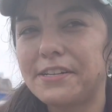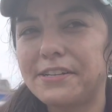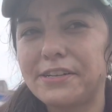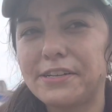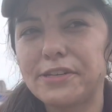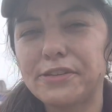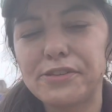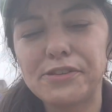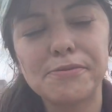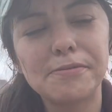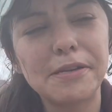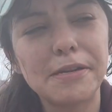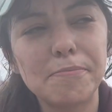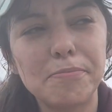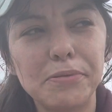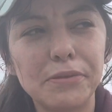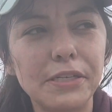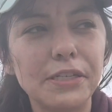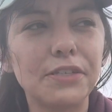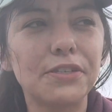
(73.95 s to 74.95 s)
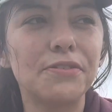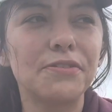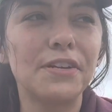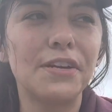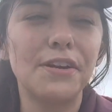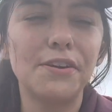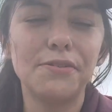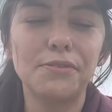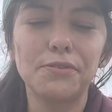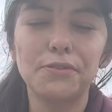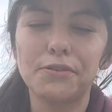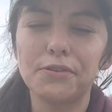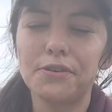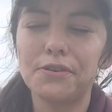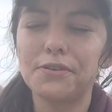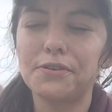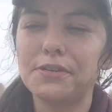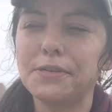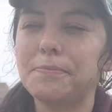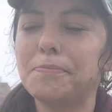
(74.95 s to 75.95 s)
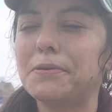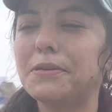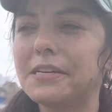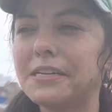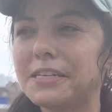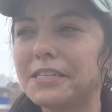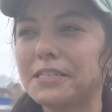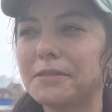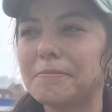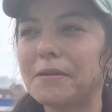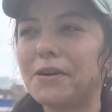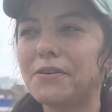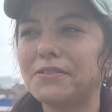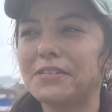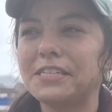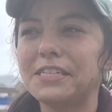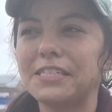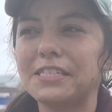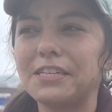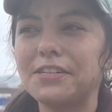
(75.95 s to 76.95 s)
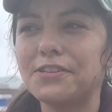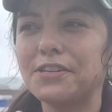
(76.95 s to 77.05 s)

there's too many police around, so he put it in his mouth and he said,